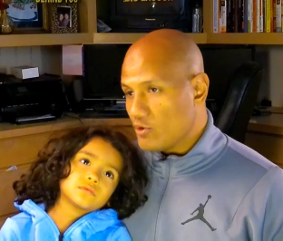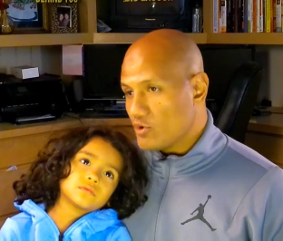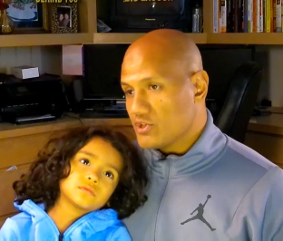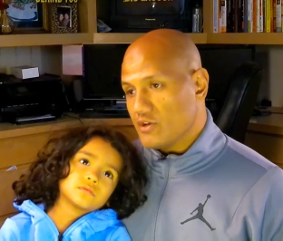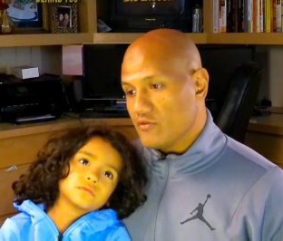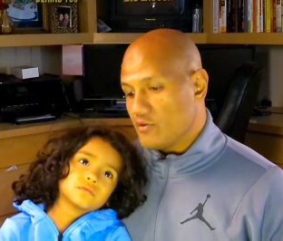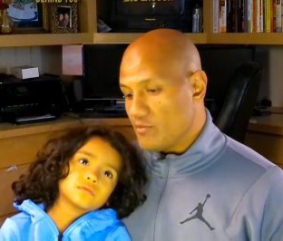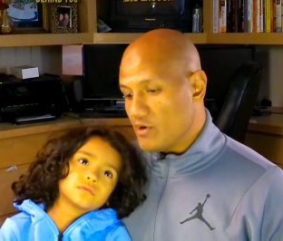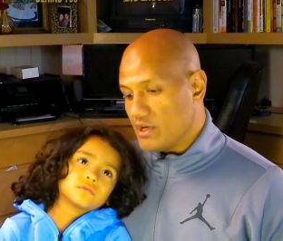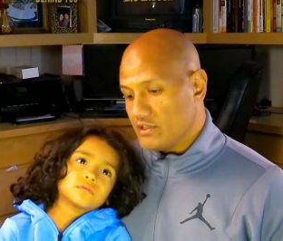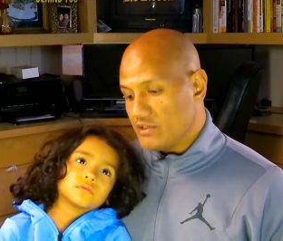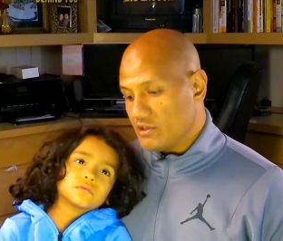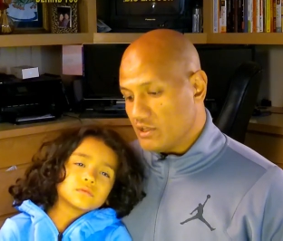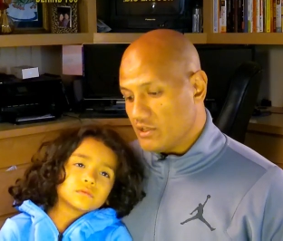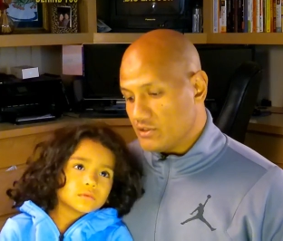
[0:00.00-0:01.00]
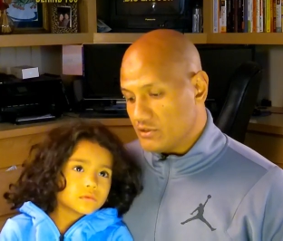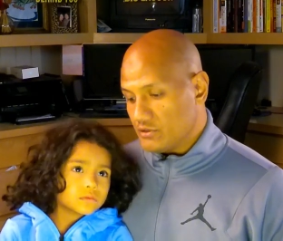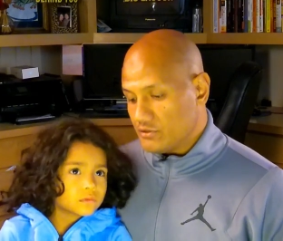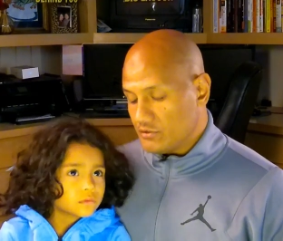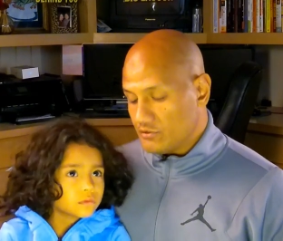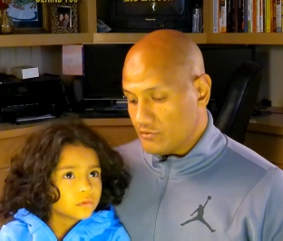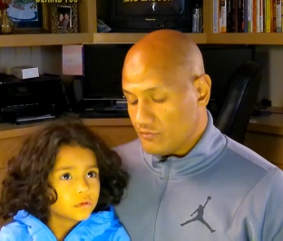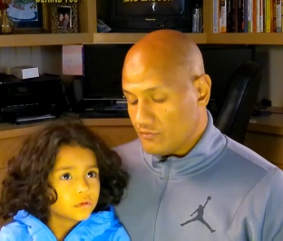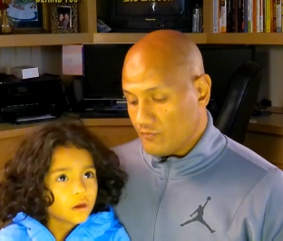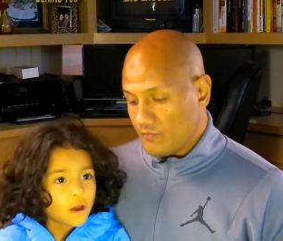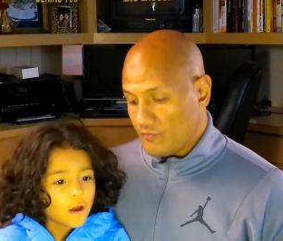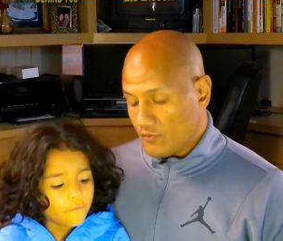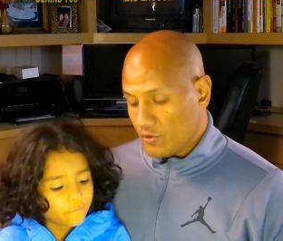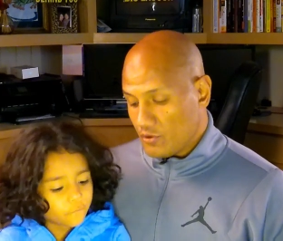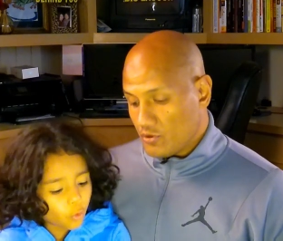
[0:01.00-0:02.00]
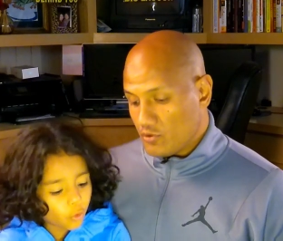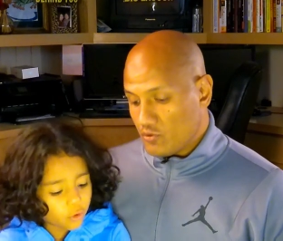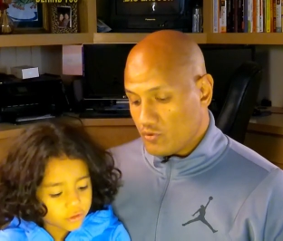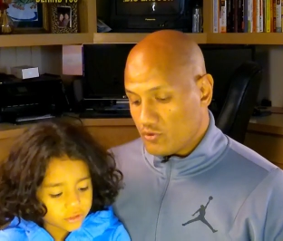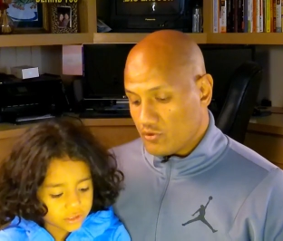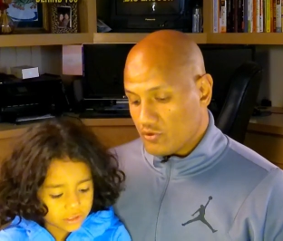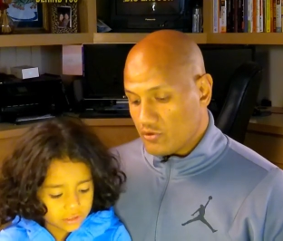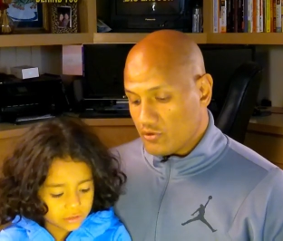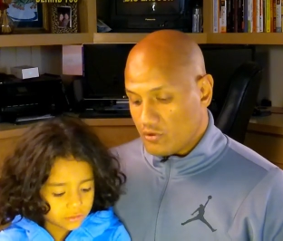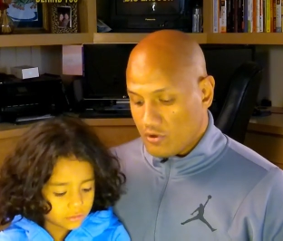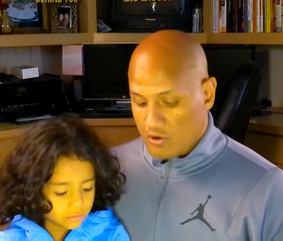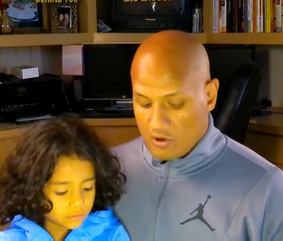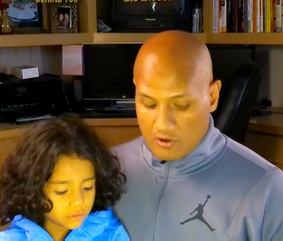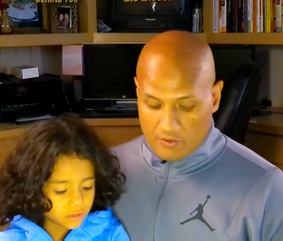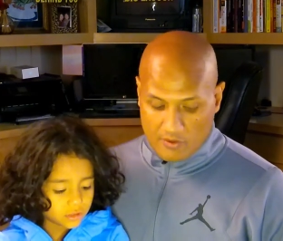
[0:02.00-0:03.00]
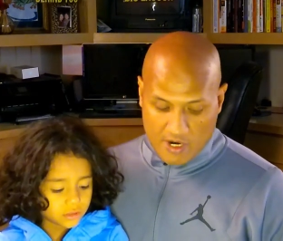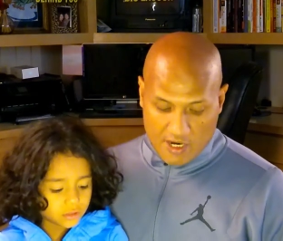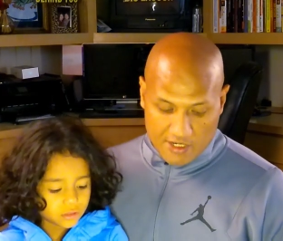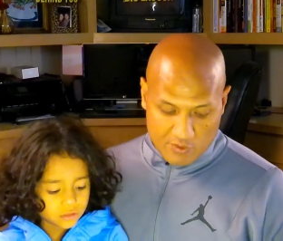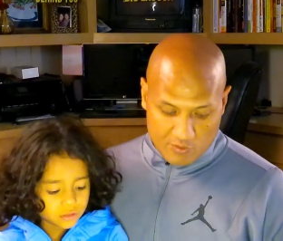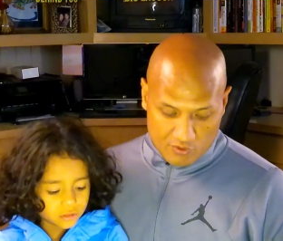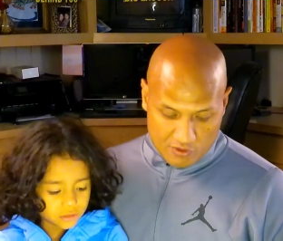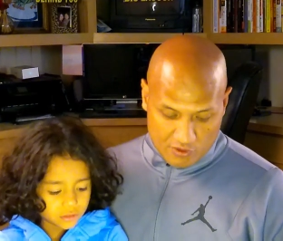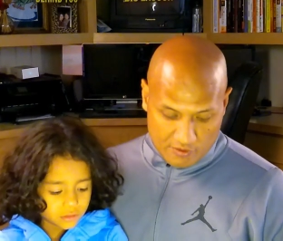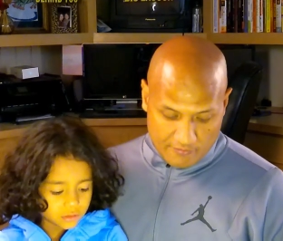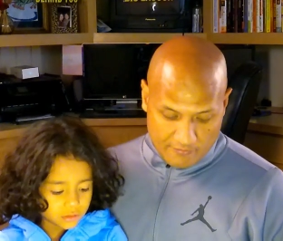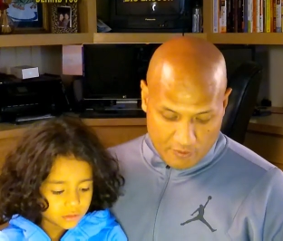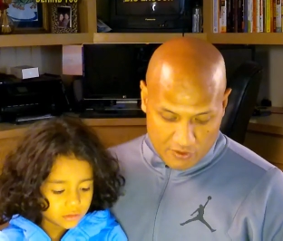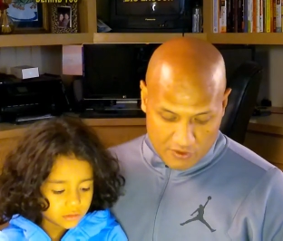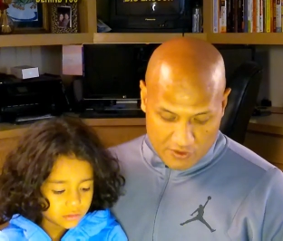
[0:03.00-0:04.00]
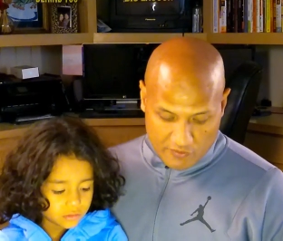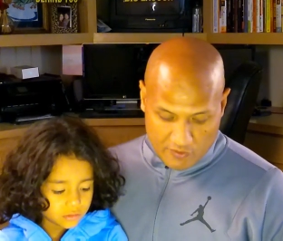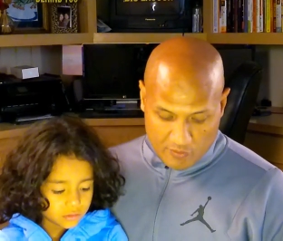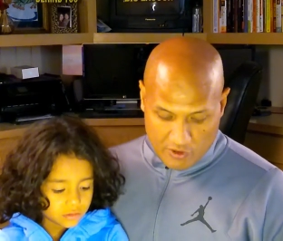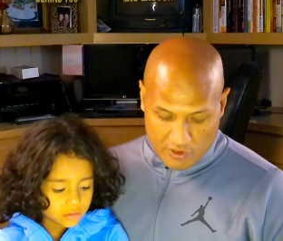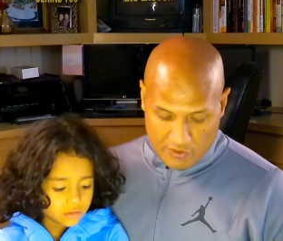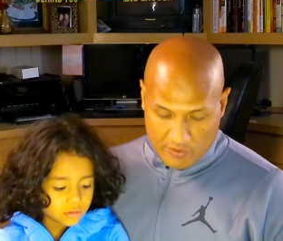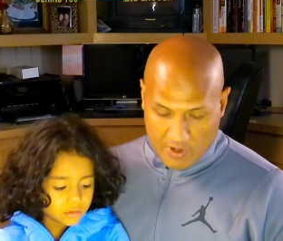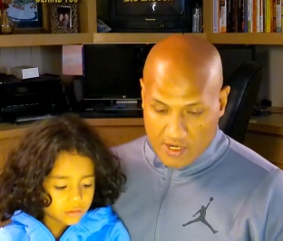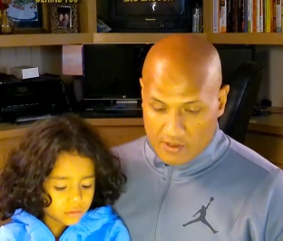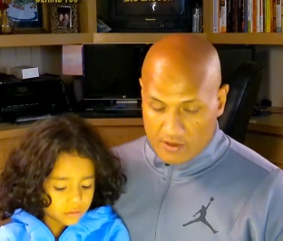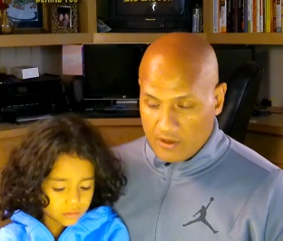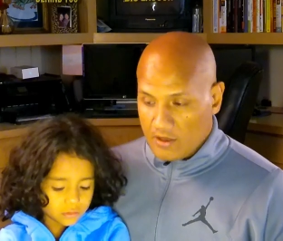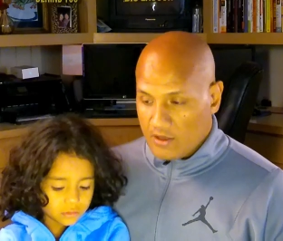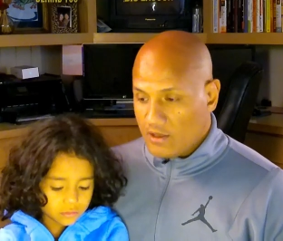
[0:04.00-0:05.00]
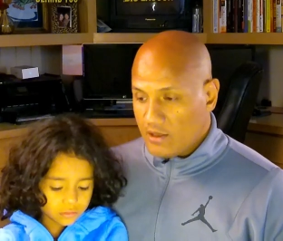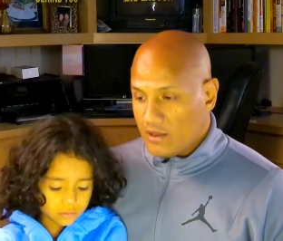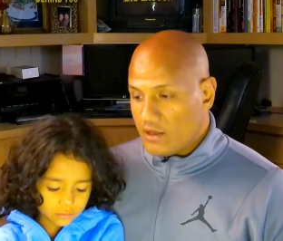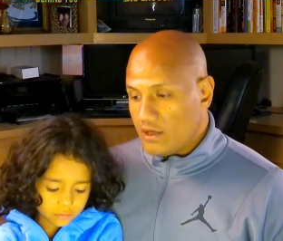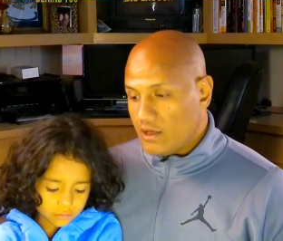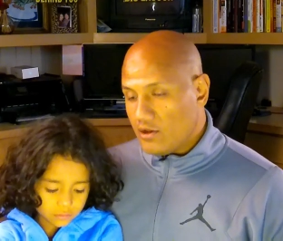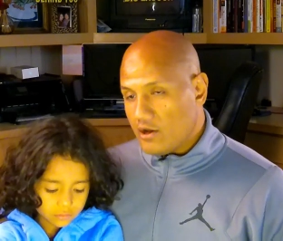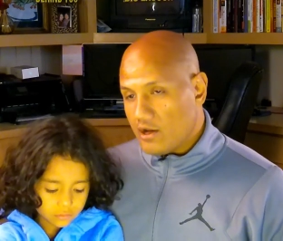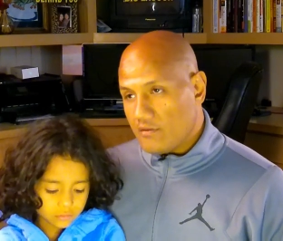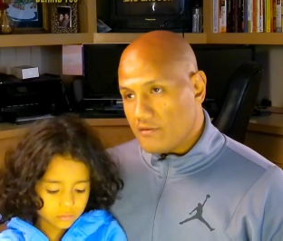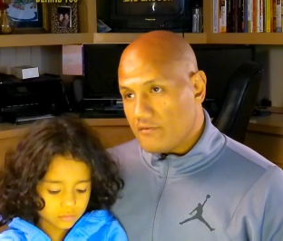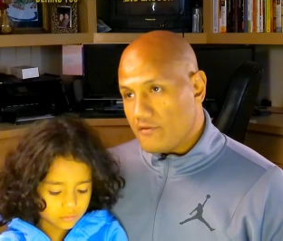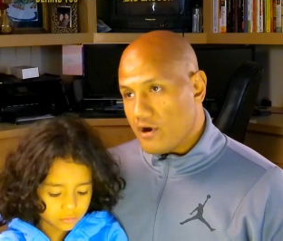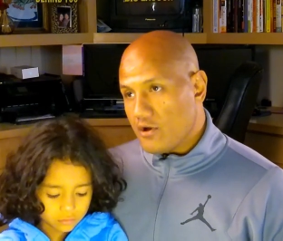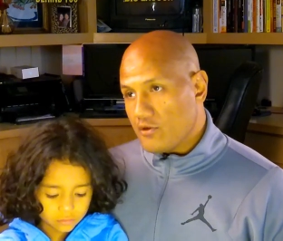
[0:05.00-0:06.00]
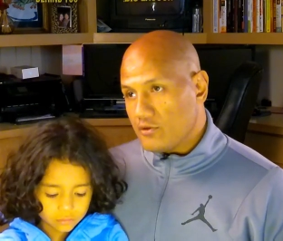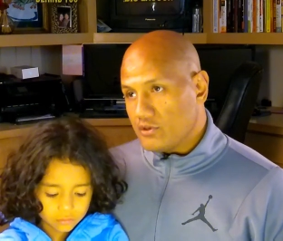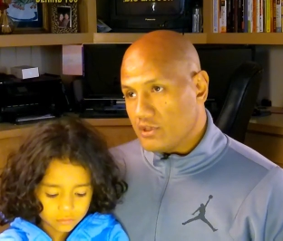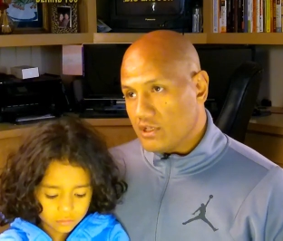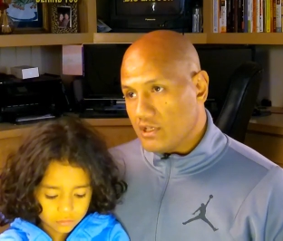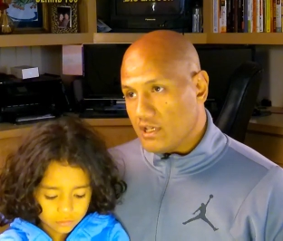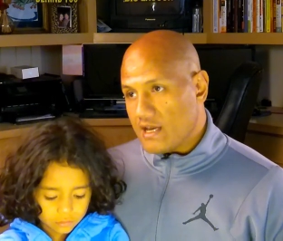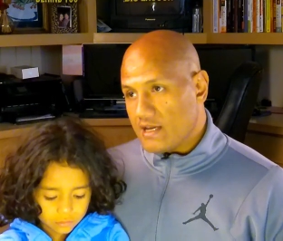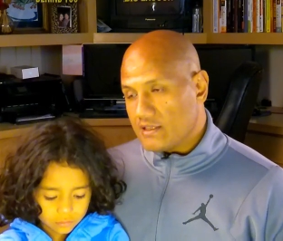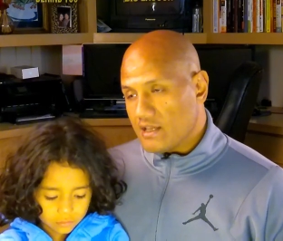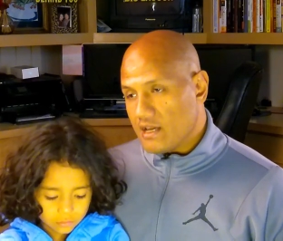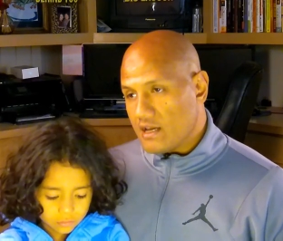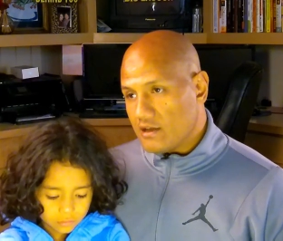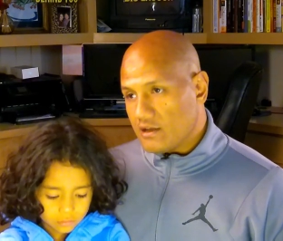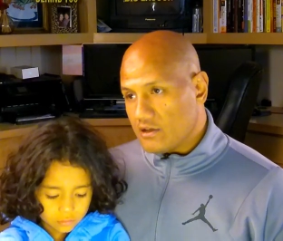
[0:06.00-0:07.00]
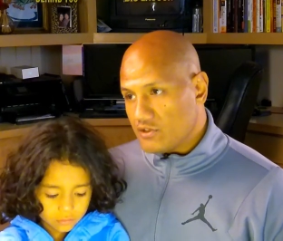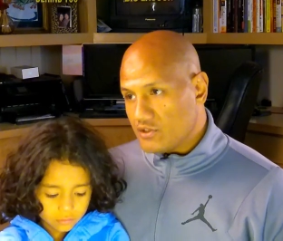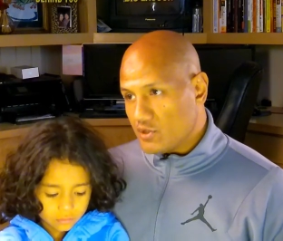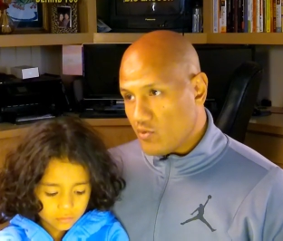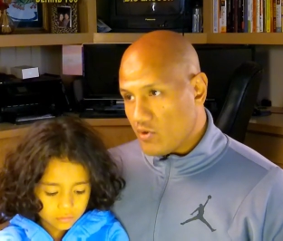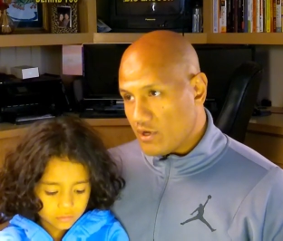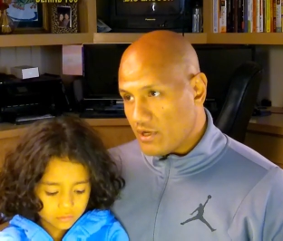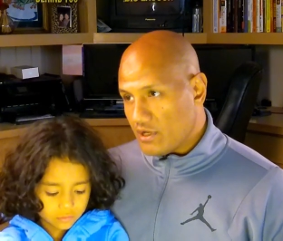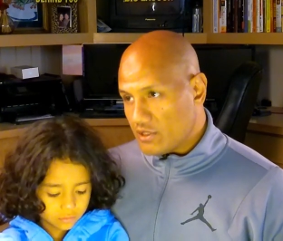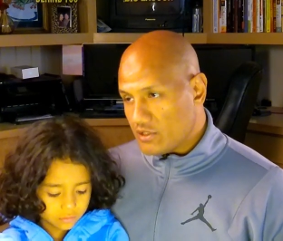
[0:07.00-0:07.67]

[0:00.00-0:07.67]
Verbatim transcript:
Speaker 1: everybody to listen?
Speaker 2: Force.
Speaker 1: All right, he was going to force everybody, right? Mm. And our Heavenly Father didn't like that because he wanted us to